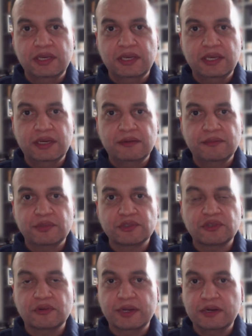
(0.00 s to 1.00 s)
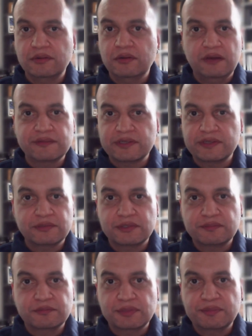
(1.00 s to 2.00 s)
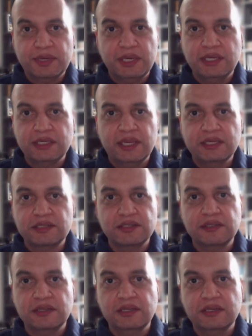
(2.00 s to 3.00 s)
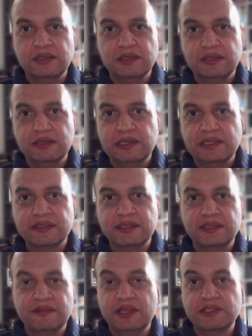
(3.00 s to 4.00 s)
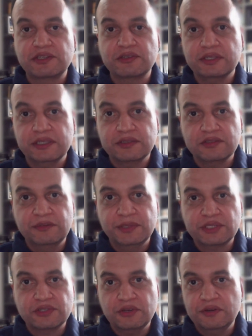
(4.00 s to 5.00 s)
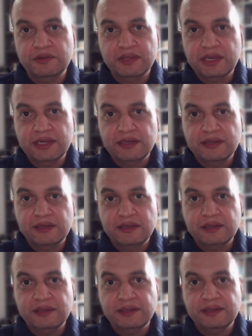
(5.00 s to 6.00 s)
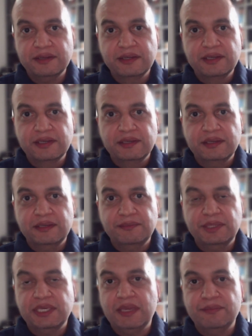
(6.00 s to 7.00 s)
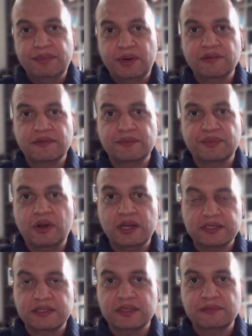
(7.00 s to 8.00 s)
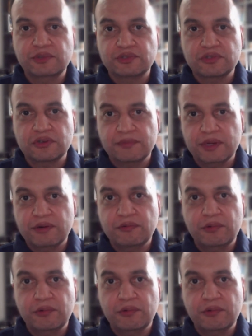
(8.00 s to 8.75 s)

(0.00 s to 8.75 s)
And Monsignor Romero obviously was paying attention and listened eventually, so much so that it became part of the process that Monsignor Romero